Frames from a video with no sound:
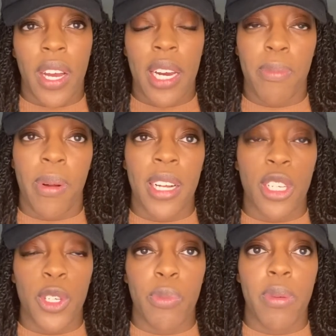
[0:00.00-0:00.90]
kind of
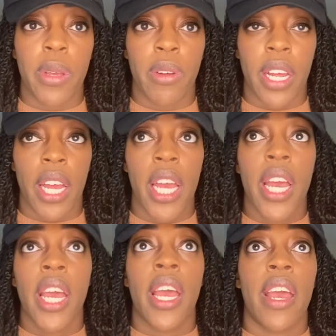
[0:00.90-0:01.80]
project you'll be building
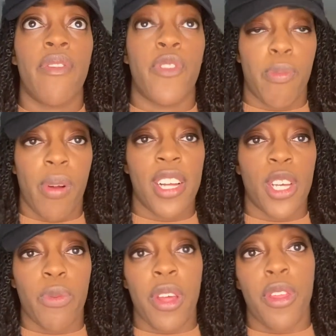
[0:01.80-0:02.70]
for
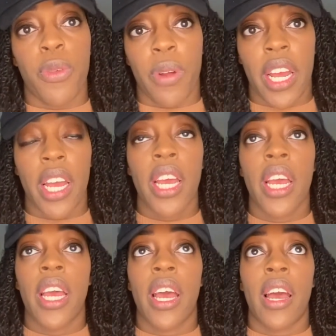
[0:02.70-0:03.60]
Project Week three
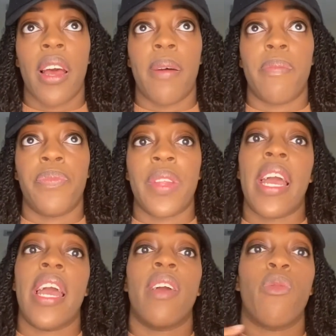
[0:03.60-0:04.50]
um,
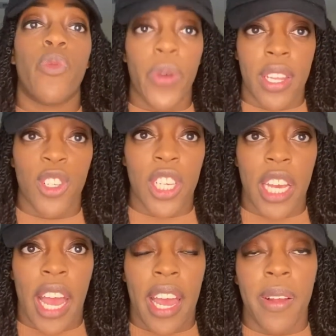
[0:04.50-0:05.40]
with G A.